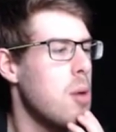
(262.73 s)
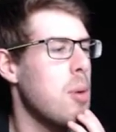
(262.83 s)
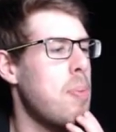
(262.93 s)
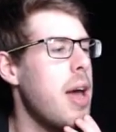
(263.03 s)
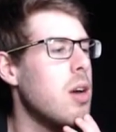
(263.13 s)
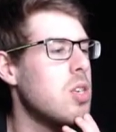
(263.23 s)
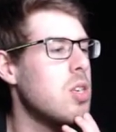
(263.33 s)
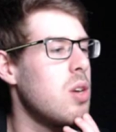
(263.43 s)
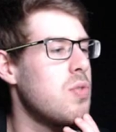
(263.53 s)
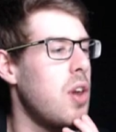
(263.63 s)
Prepare
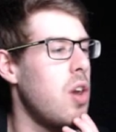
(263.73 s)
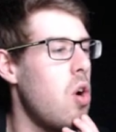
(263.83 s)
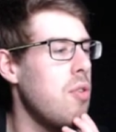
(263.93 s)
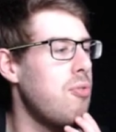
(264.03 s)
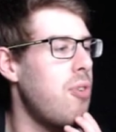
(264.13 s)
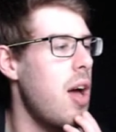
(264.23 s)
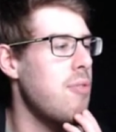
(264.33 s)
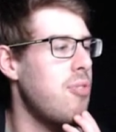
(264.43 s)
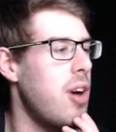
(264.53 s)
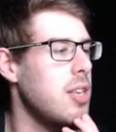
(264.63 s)
yourselves for long
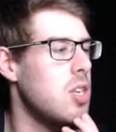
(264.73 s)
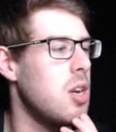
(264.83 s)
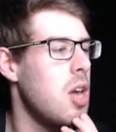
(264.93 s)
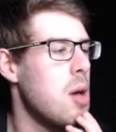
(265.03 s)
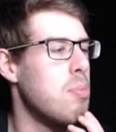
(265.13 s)
firefights and